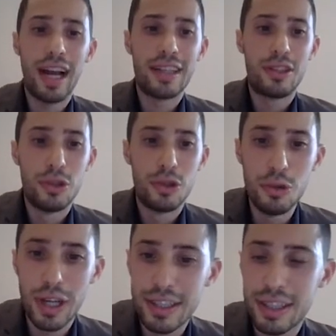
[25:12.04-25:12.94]
like to
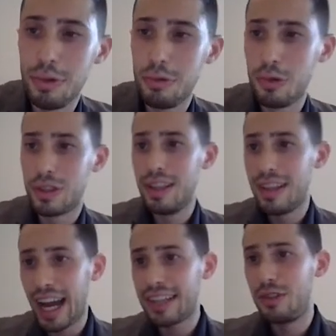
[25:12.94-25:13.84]
do is we would
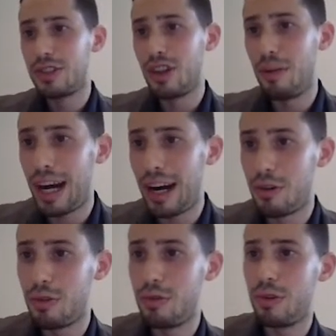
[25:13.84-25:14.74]
like to
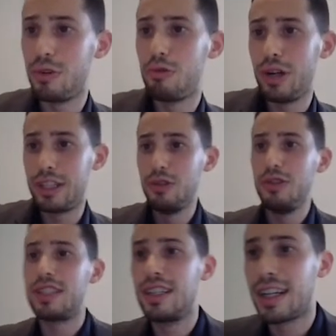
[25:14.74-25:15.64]
somehow
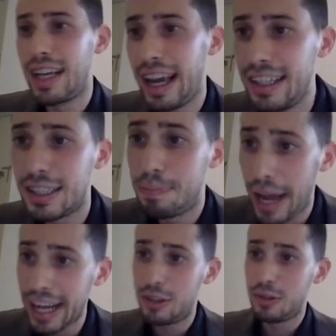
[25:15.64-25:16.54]
reduce the case
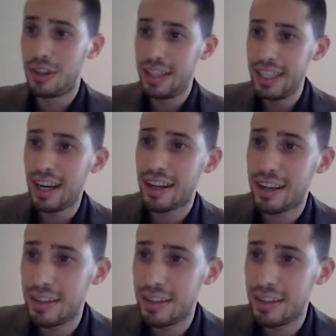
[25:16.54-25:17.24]
back to the linear,